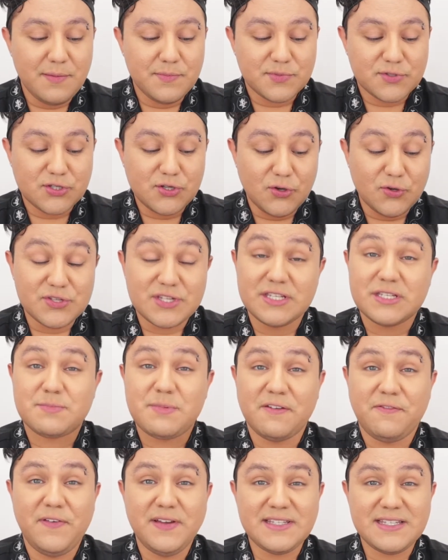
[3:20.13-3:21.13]
So since
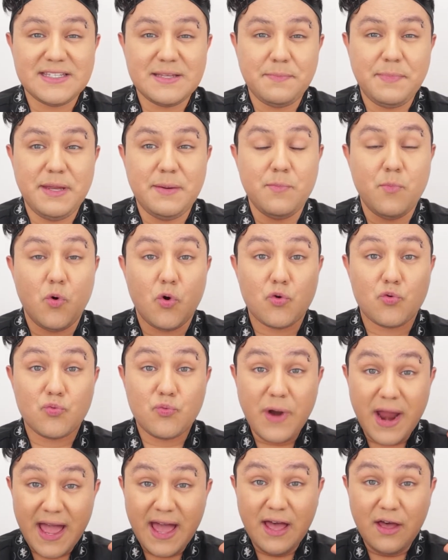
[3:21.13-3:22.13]
my face is a bit more
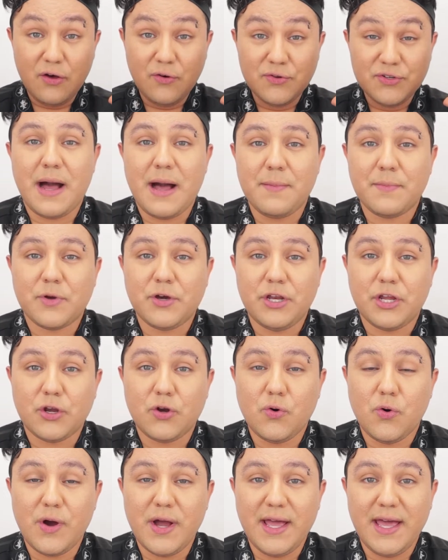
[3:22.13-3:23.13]
round, I'm gonna
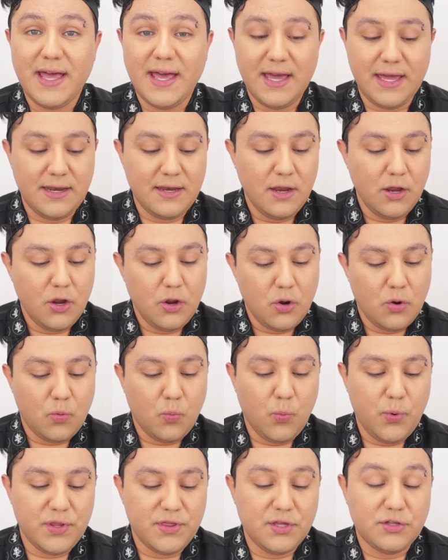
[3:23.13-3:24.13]
go ahead
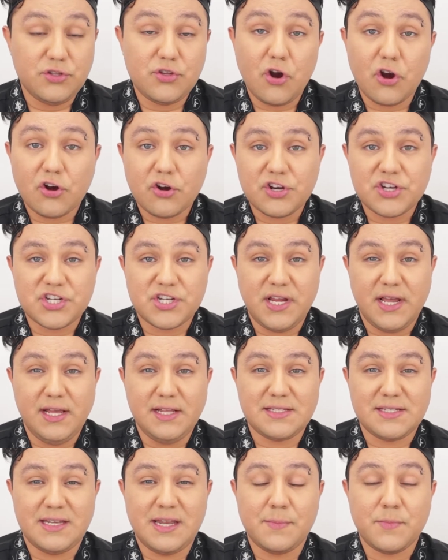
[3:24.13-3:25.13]
with the darker
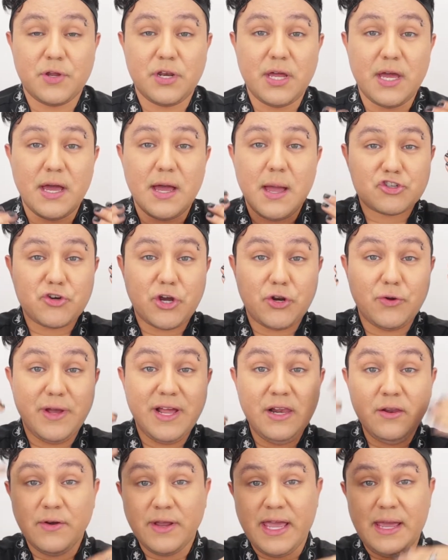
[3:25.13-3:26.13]
shades, and I'm gonna try to
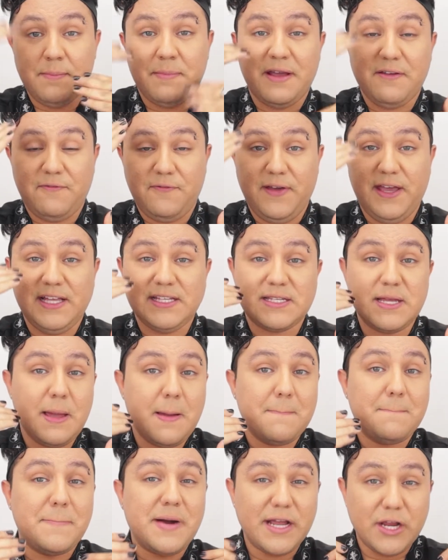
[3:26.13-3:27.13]
elongate my face
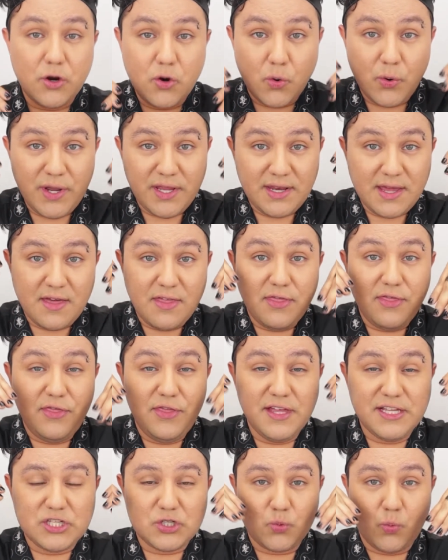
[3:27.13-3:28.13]
by going
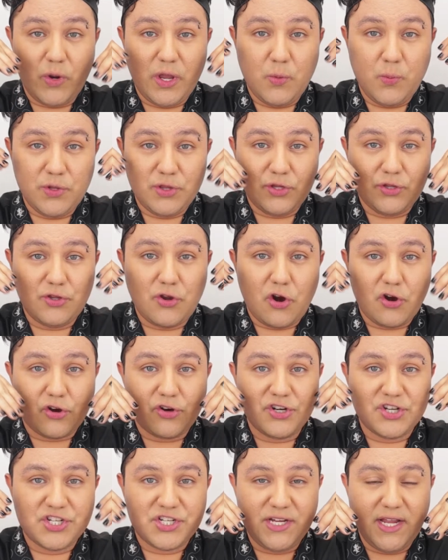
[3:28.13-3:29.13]
this way with the
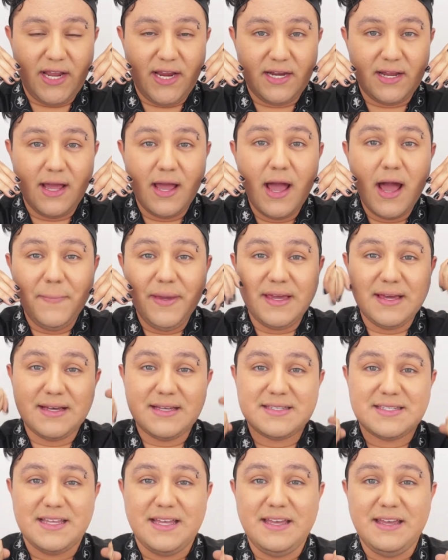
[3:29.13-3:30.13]
darker shade,
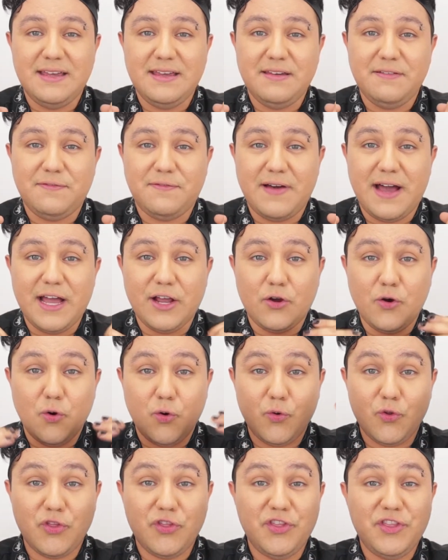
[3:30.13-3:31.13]
because if I
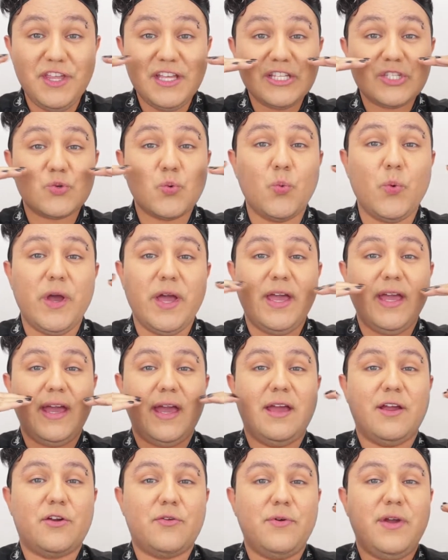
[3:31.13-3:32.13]
go this way
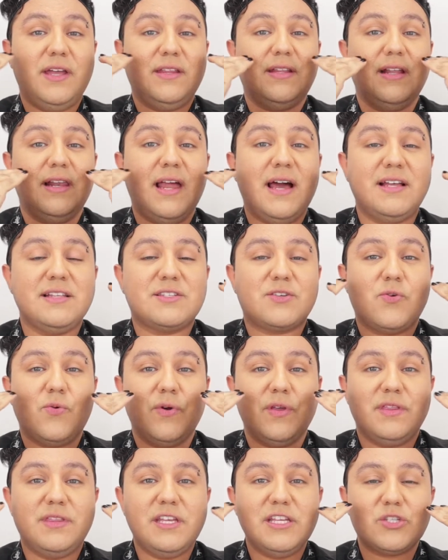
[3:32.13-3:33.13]
and create the lines
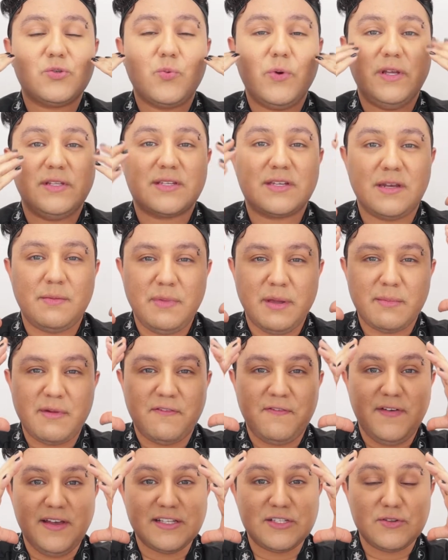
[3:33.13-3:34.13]
going this way, it's gonna make my
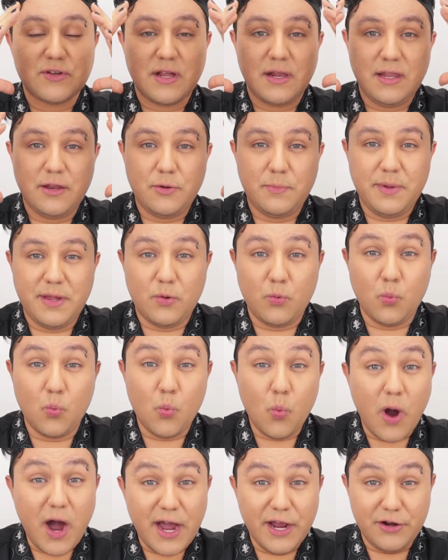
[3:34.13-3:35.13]
face look a little bit
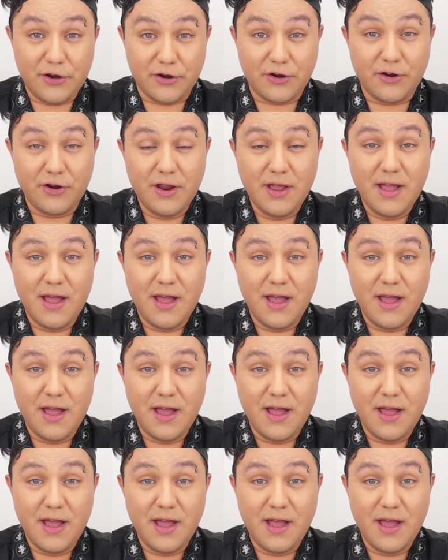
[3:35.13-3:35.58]
wider,